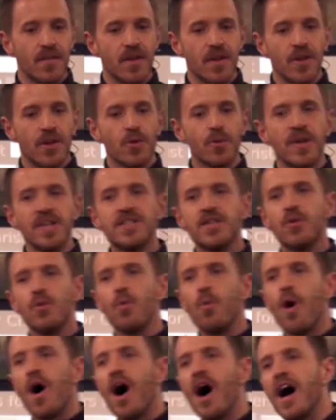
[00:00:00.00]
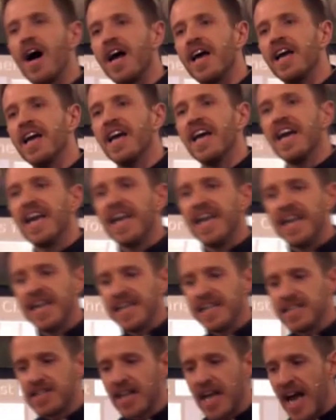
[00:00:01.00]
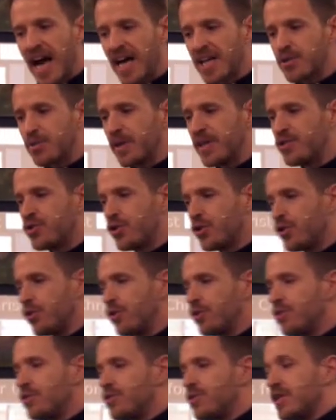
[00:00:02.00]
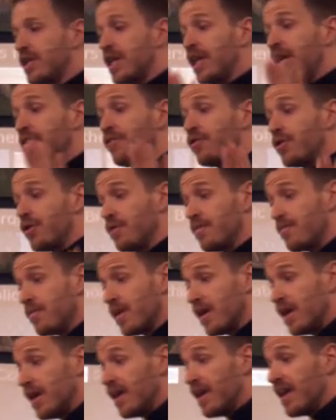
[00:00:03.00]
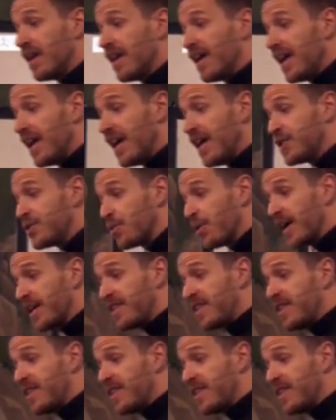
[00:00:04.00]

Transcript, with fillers: the reason why is as we choose evil, it's right